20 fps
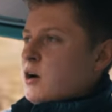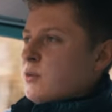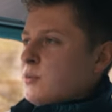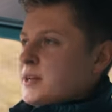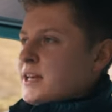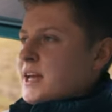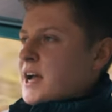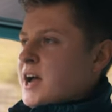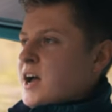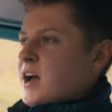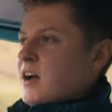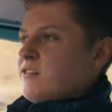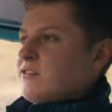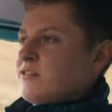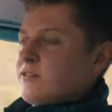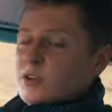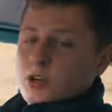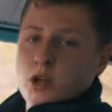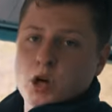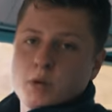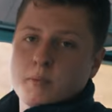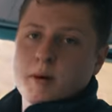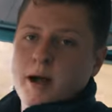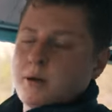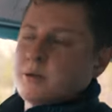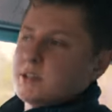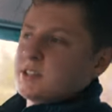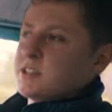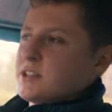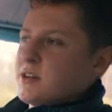We have no
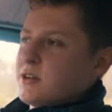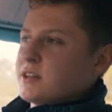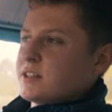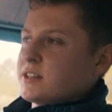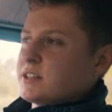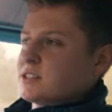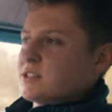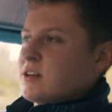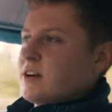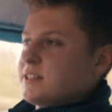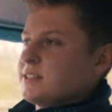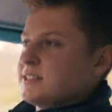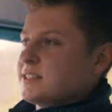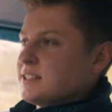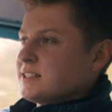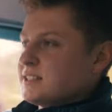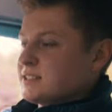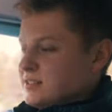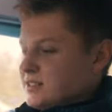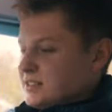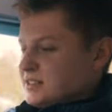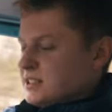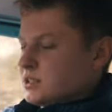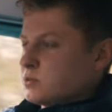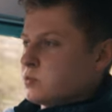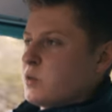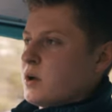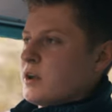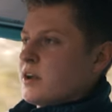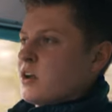power steering in the slightest. This
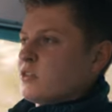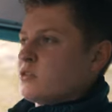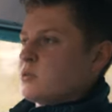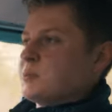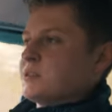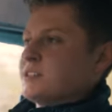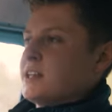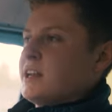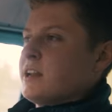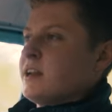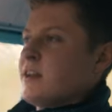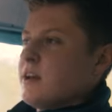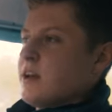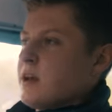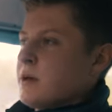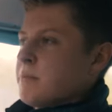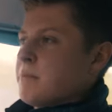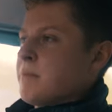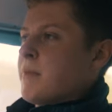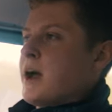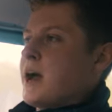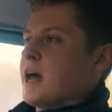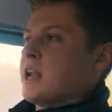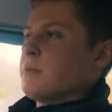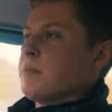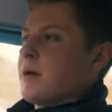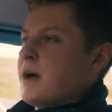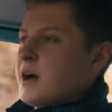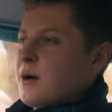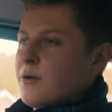is 100%
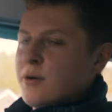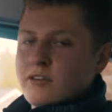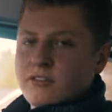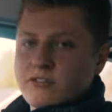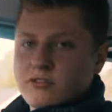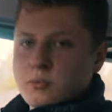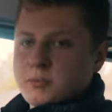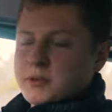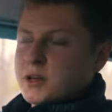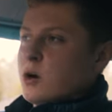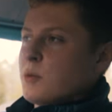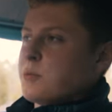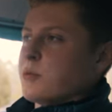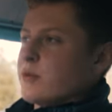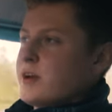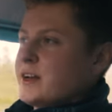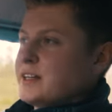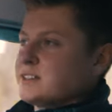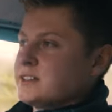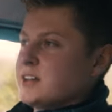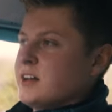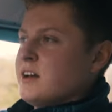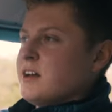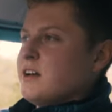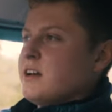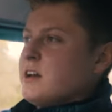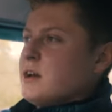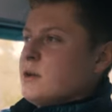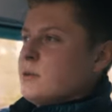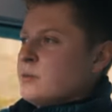manpower from the operator.
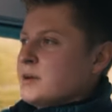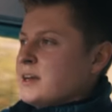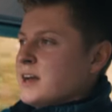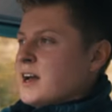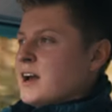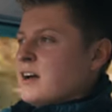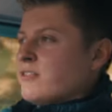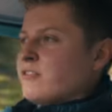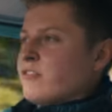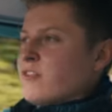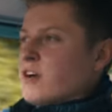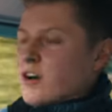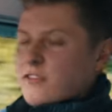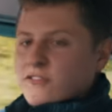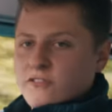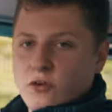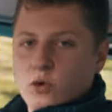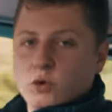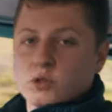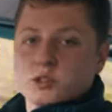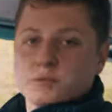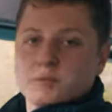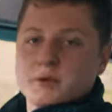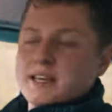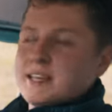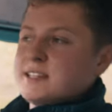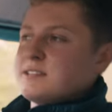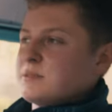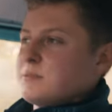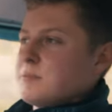We have a full
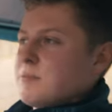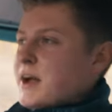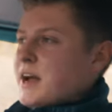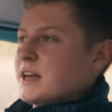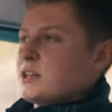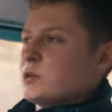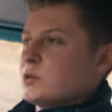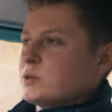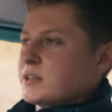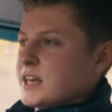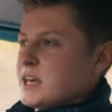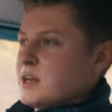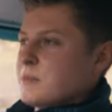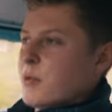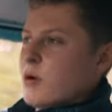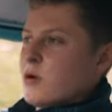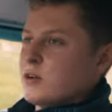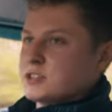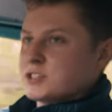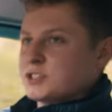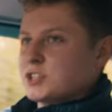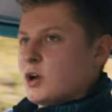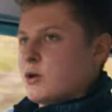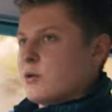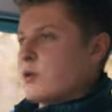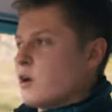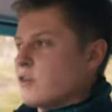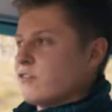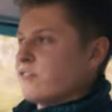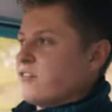speed manual gearbox, so
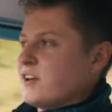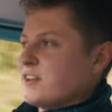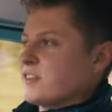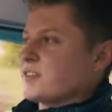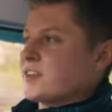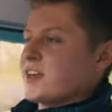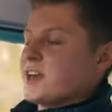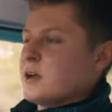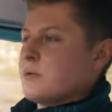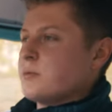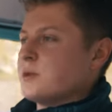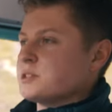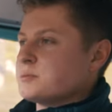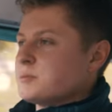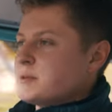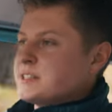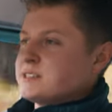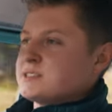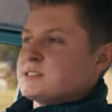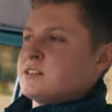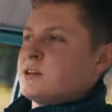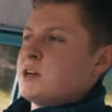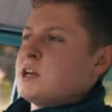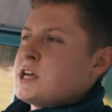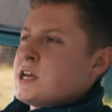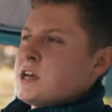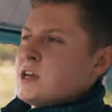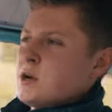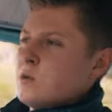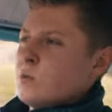no fifth gear, which means
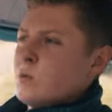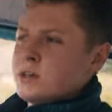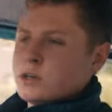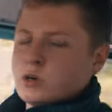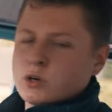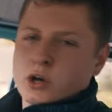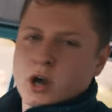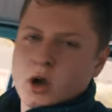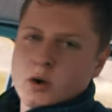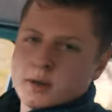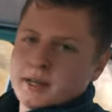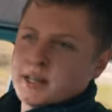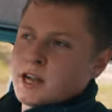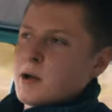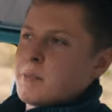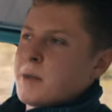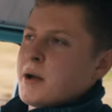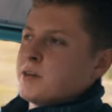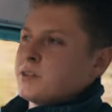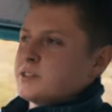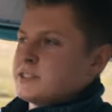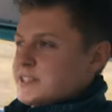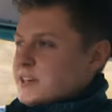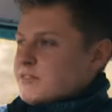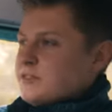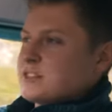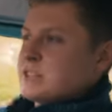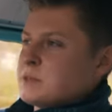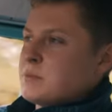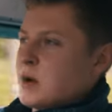that when you're going about
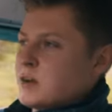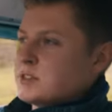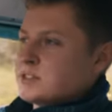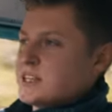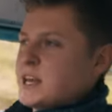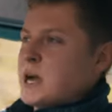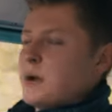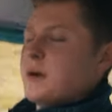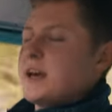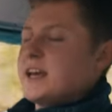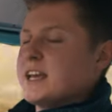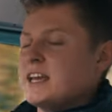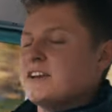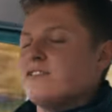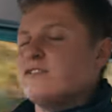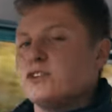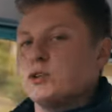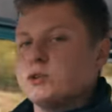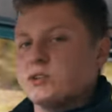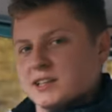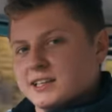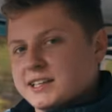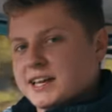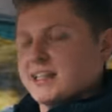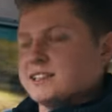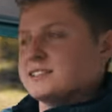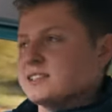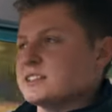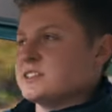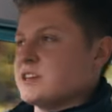70 miles an hour, if you can
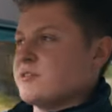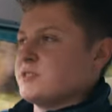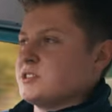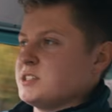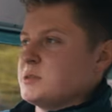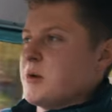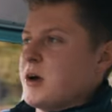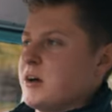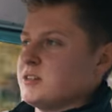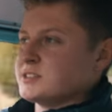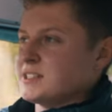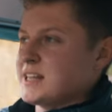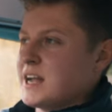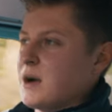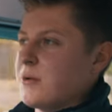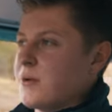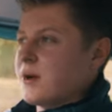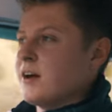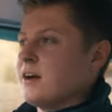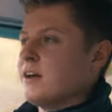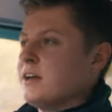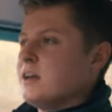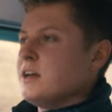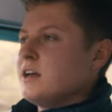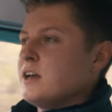get to 70 miles an hour,